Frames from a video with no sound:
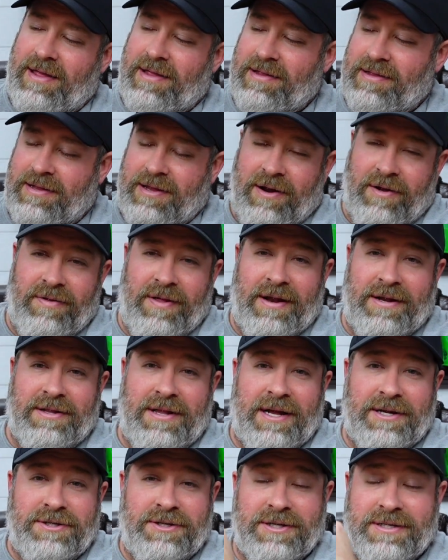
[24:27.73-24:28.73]

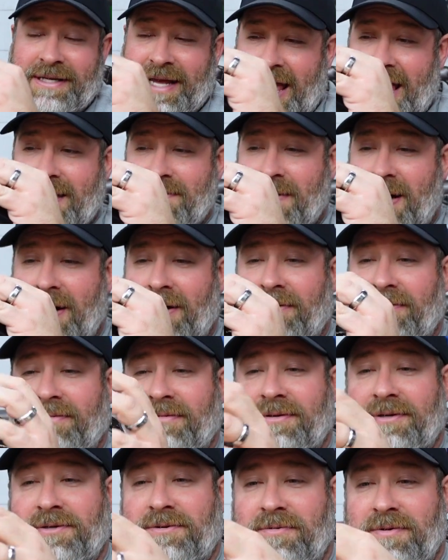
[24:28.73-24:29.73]
that just came
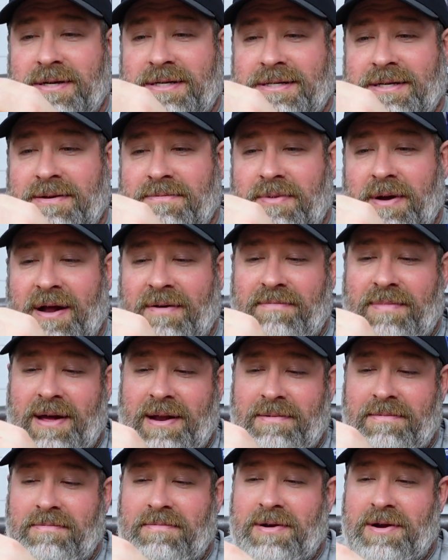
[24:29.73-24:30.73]
out just recently, but I've
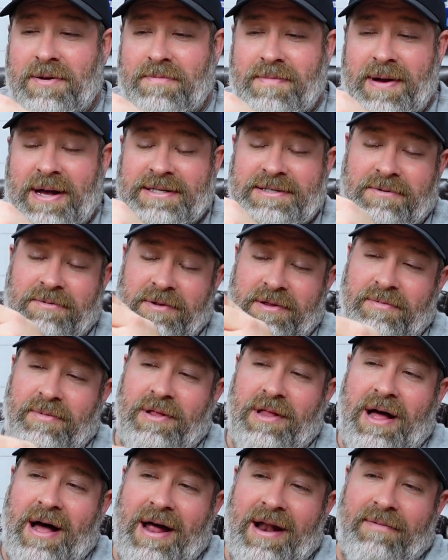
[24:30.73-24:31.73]
been, messing with them a
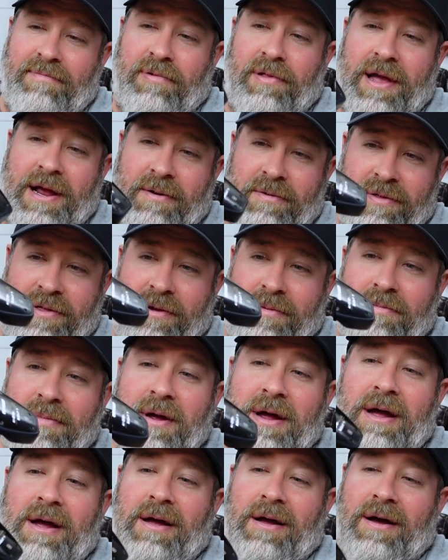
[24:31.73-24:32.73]
lot. I played with them
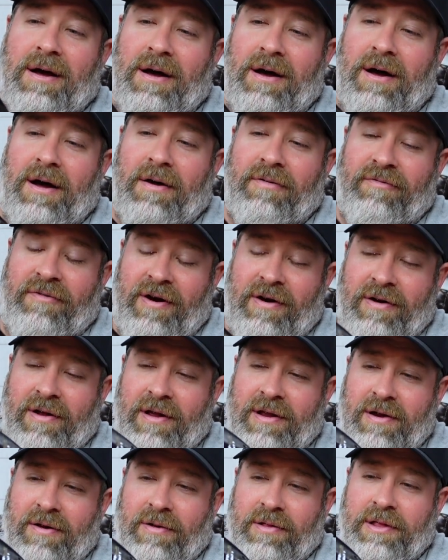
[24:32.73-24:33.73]
a
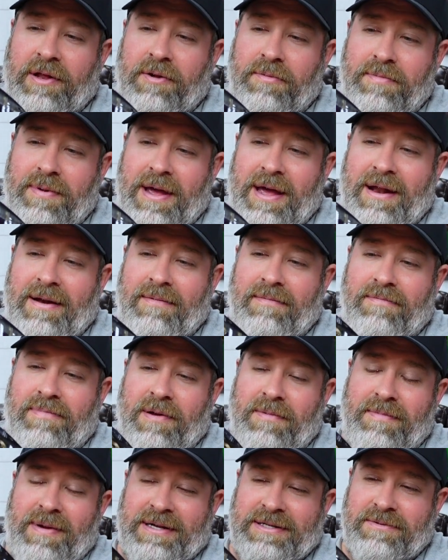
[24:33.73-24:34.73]
little bit,
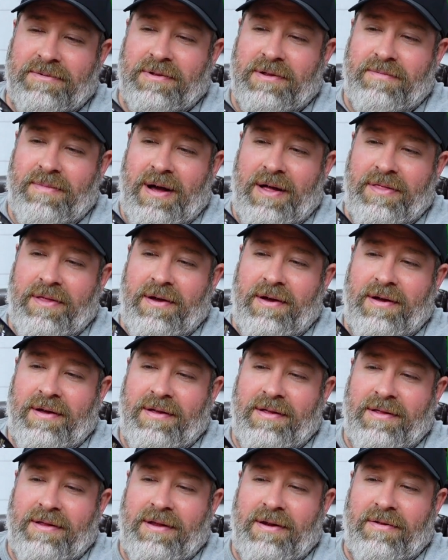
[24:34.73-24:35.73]
but messing with them on
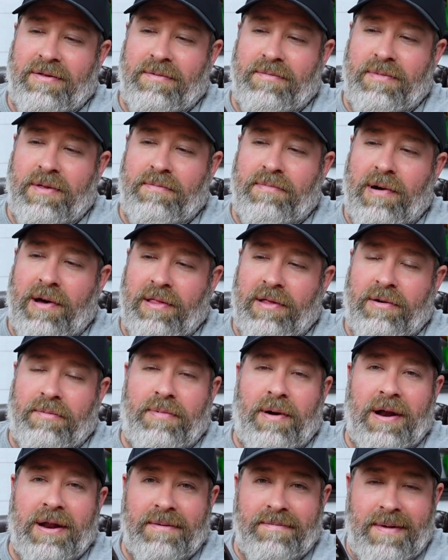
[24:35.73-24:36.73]
the, little
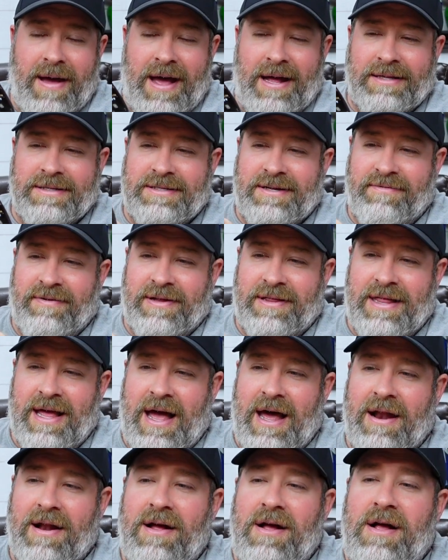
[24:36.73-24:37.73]
putting mat and stuff like
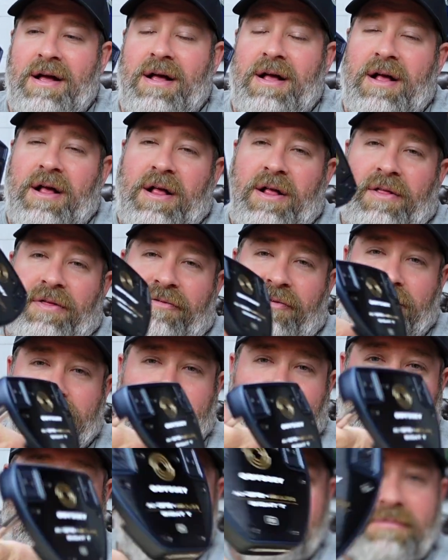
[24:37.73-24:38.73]
that. The
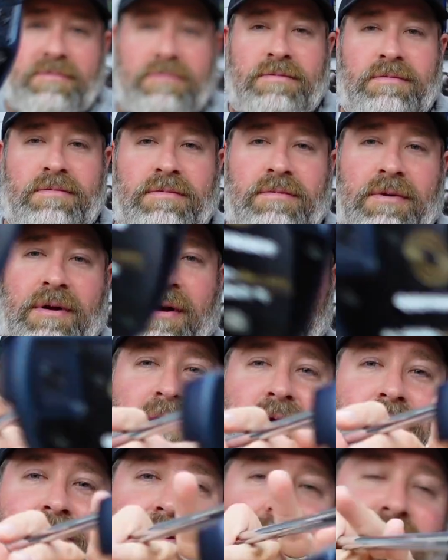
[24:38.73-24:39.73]
first one,
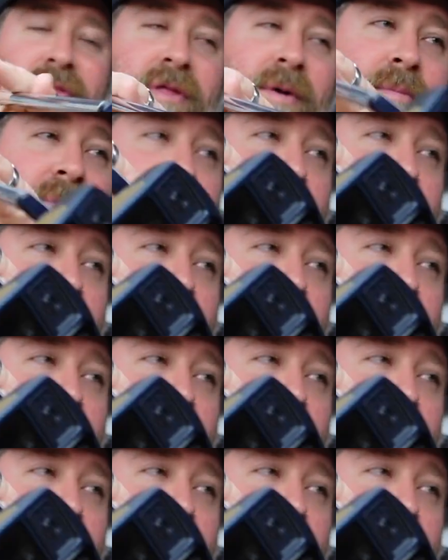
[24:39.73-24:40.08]
or the number